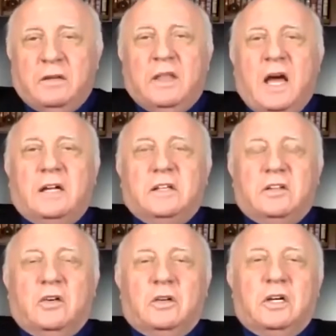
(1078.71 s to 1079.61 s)
that, you
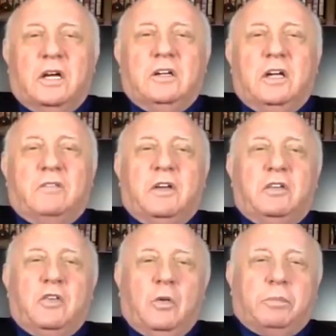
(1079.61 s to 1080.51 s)
know, if
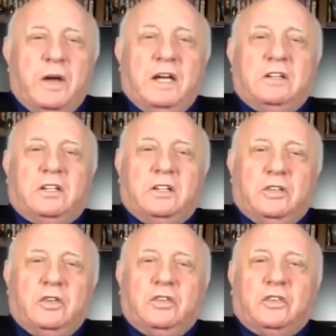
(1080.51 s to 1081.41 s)
your brain can
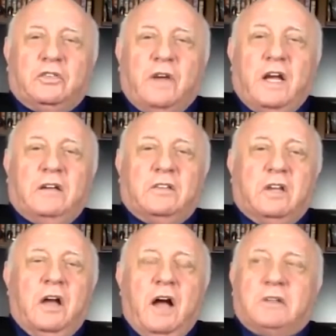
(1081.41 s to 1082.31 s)
do this in trance,
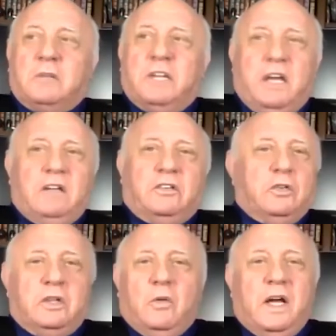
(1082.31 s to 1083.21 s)
how come it can't
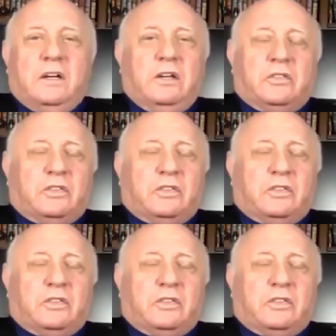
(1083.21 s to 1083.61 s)
do it in the waking